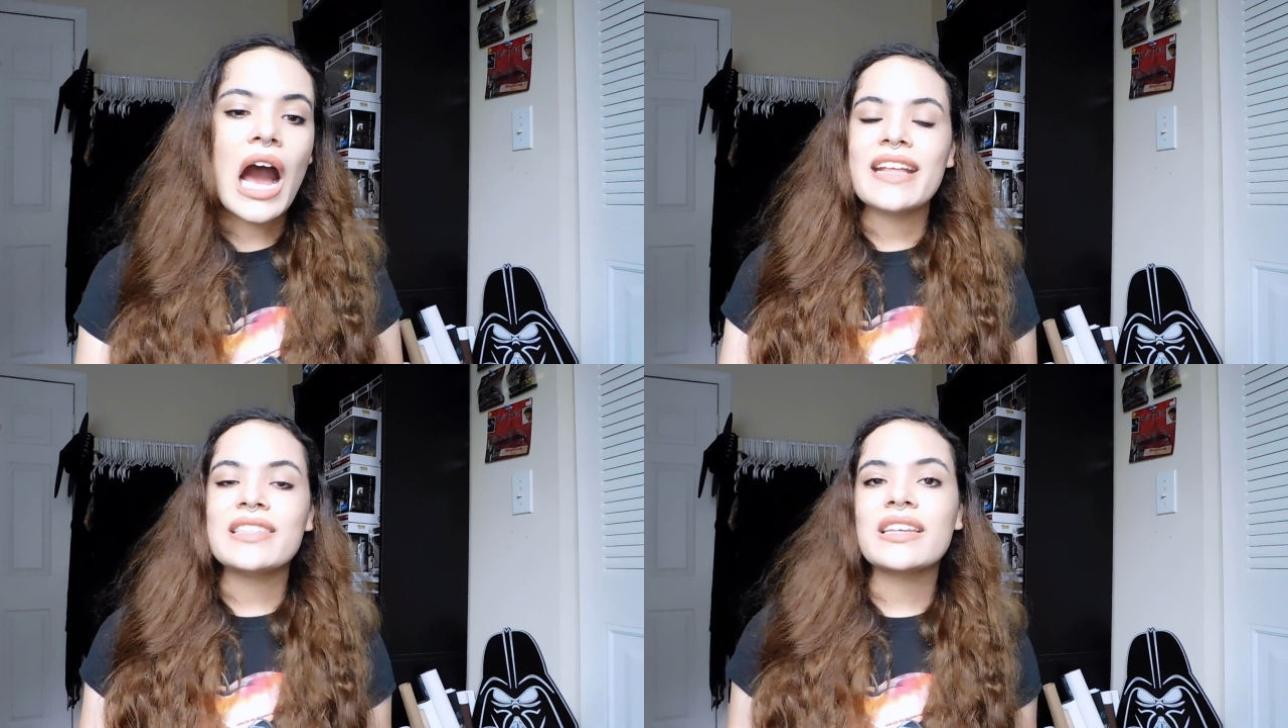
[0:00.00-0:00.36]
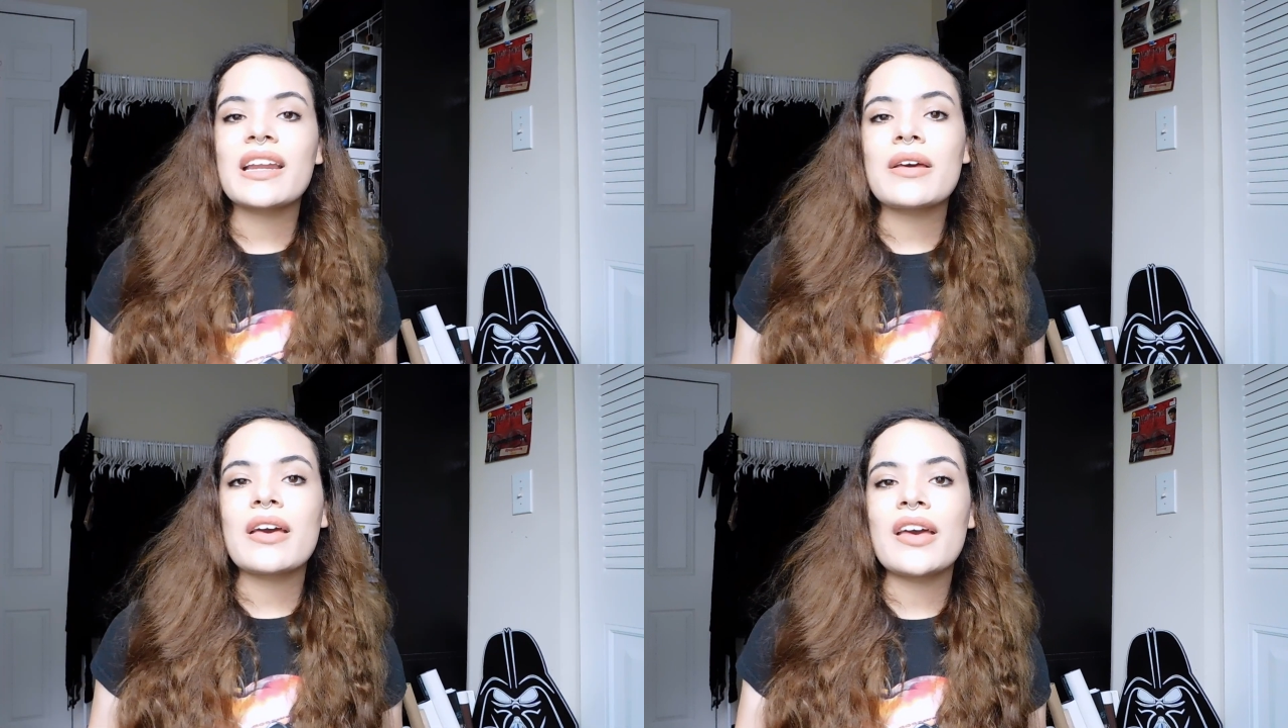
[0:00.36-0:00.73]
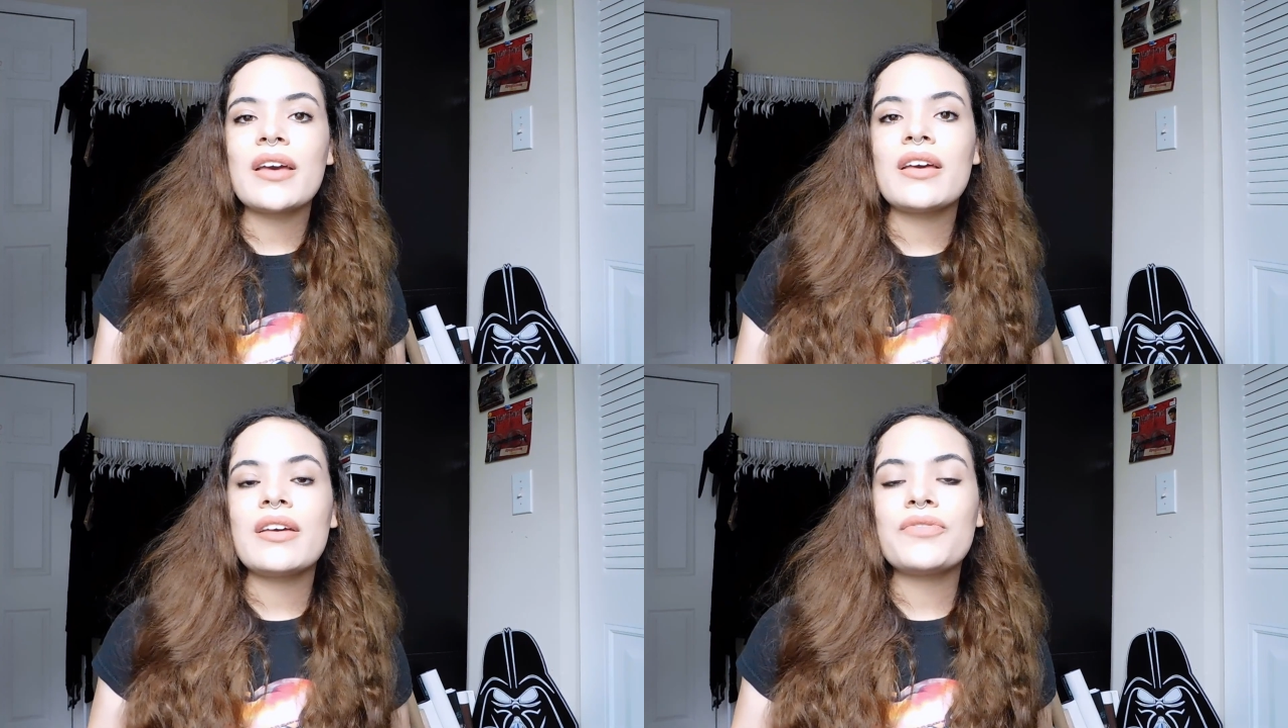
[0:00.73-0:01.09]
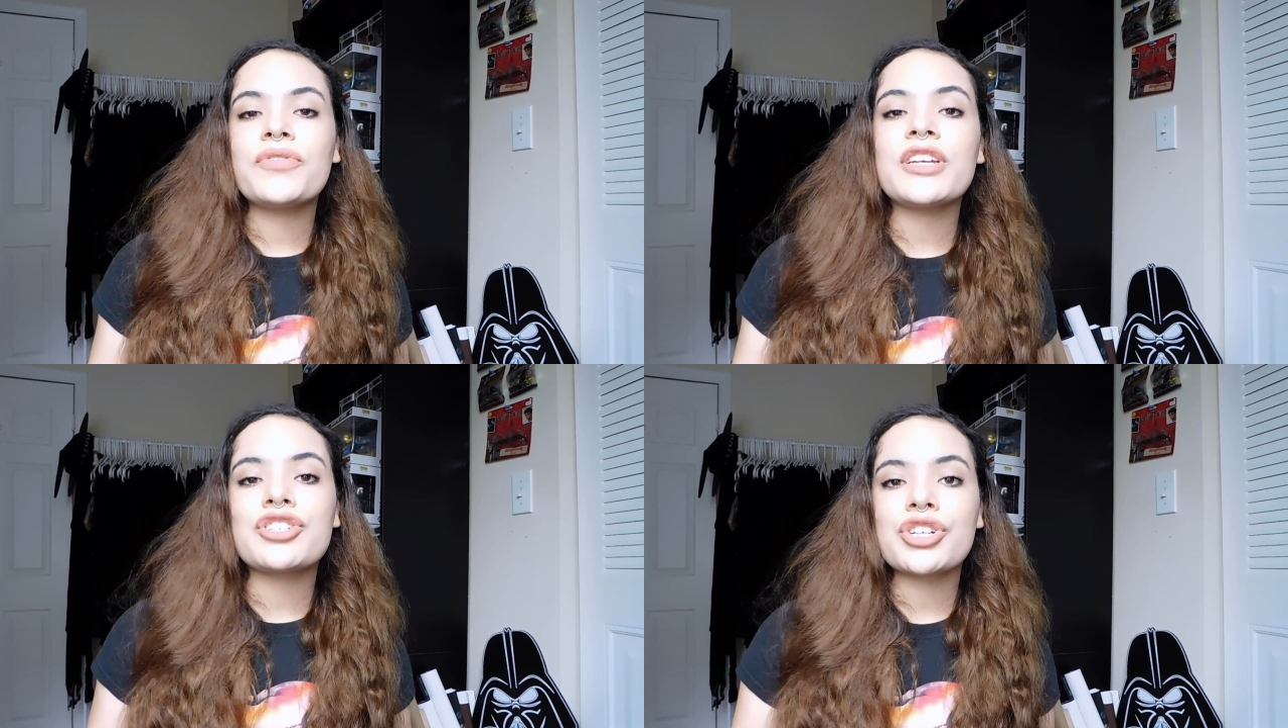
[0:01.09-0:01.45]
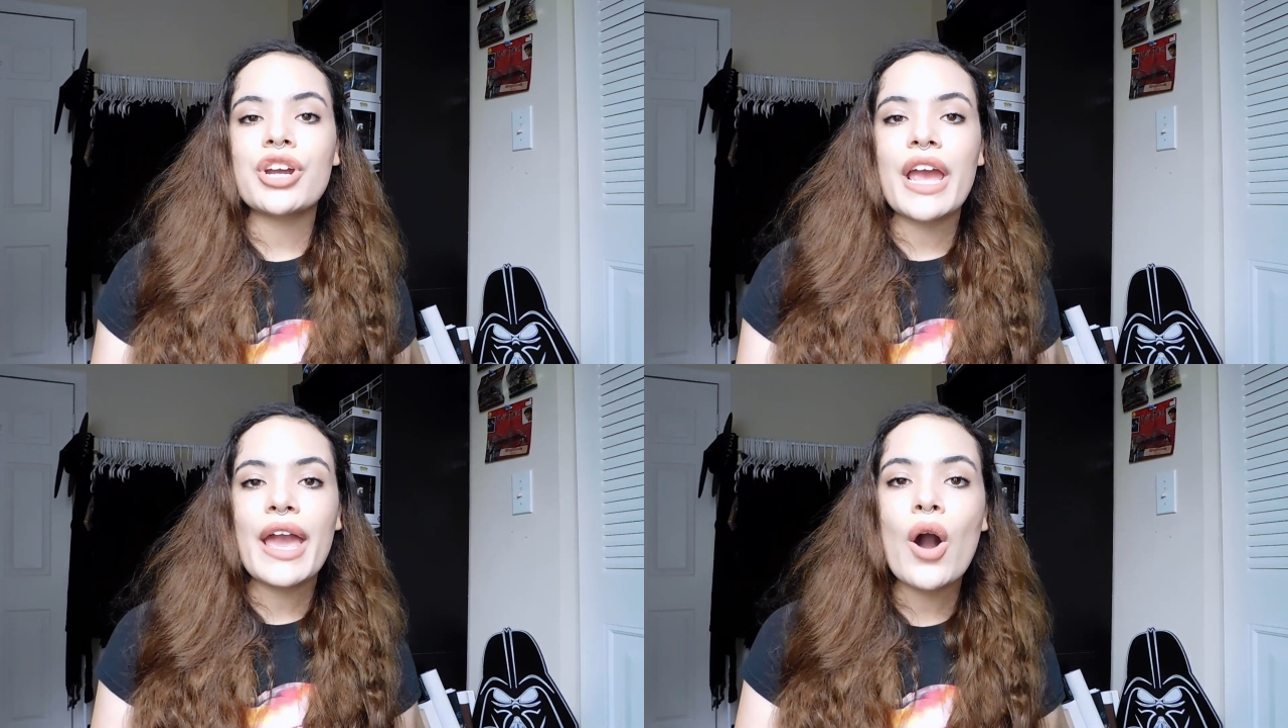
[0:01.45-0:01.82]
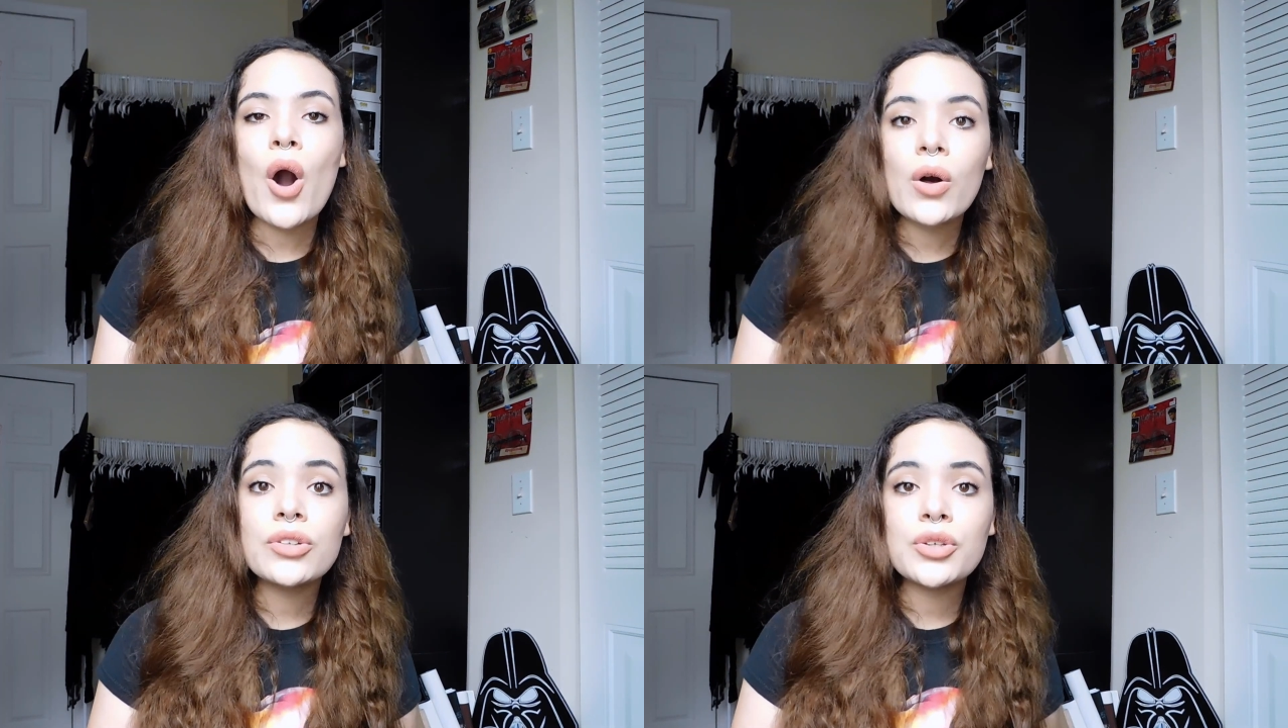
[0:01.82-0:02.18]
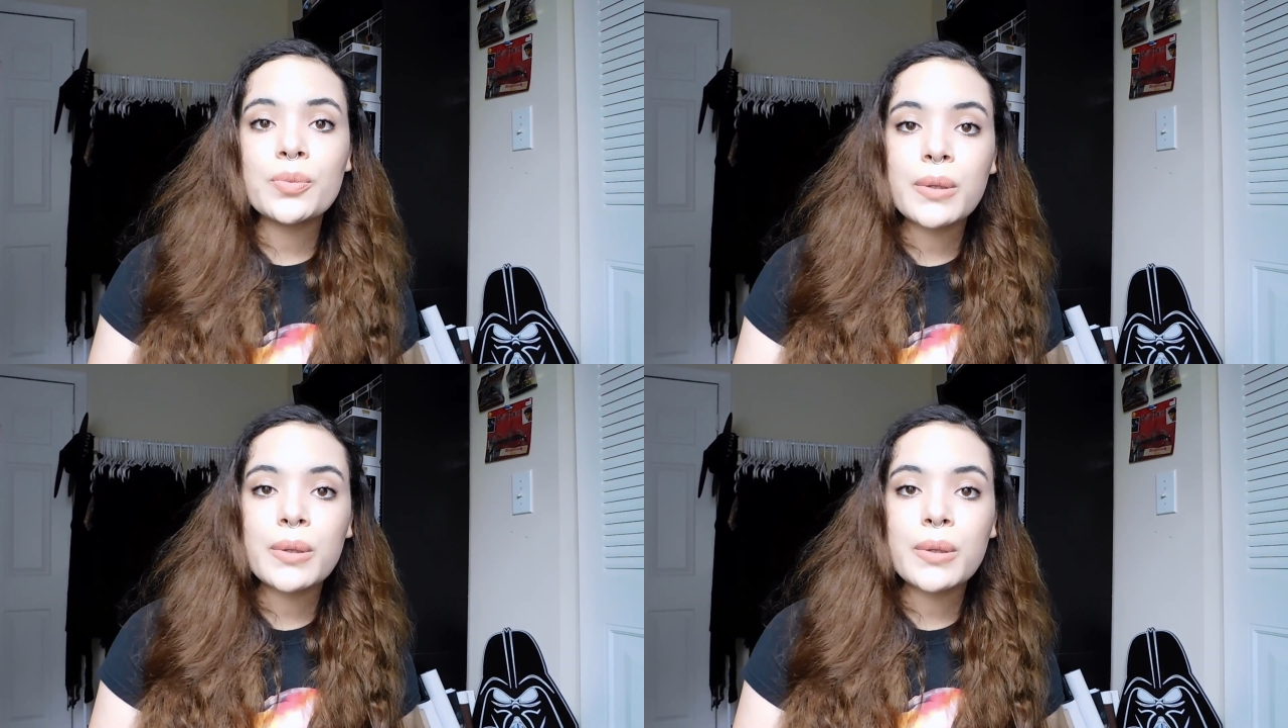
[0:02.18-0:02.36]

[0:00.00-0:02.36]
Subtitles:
It's gonna feature a whole new